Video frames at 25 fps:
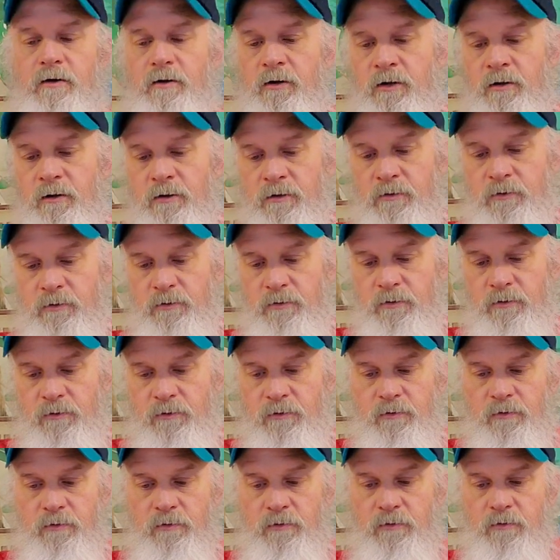the
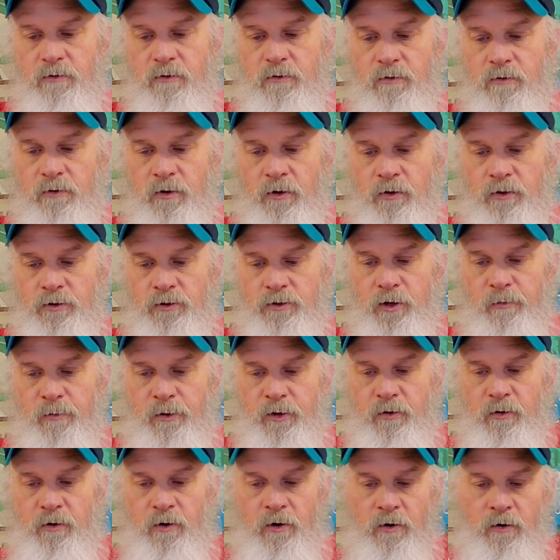Okeechobee
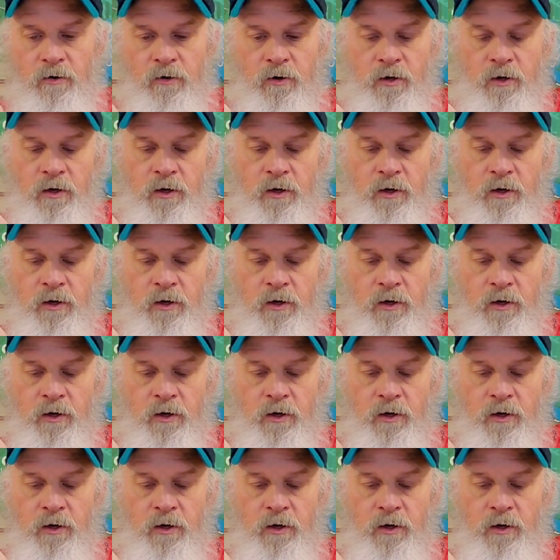Craw.